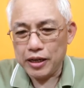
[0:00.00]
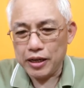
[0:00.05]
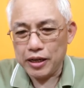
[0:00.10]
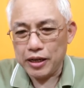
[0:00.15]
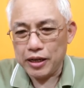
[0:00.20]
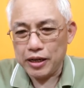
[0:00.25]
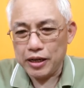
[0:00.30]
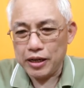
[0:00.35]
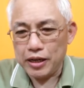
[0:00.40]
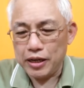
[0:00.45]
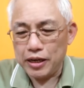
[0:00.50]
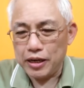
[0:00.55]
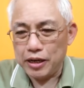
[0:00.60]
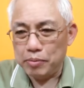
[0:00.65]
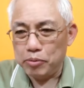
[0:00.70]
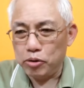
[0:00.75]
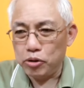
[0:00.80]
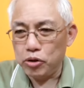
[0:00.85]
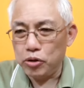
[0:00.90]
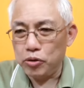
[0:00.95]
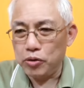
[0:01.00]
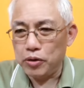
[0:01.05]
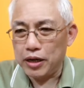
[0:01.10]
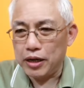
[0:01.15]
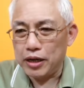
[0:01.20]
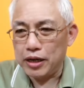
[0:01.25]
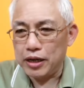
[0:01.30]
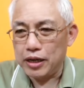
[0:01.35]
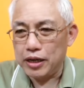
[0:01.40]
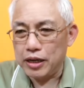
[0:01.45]
and Ang Mo Kio
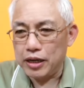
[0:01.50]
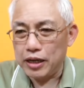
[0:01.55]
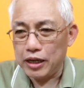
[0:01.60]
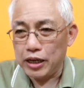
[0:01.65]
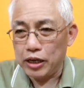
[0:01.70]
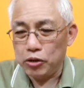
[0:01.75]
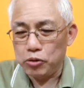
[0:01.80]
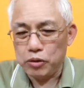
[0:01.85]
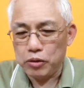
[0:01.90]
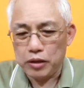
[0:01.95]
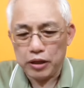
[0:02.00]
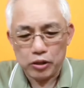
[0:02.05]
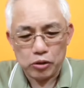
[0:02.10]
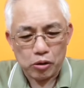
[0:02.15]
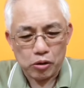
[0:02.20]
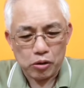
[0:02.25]
and Yishun is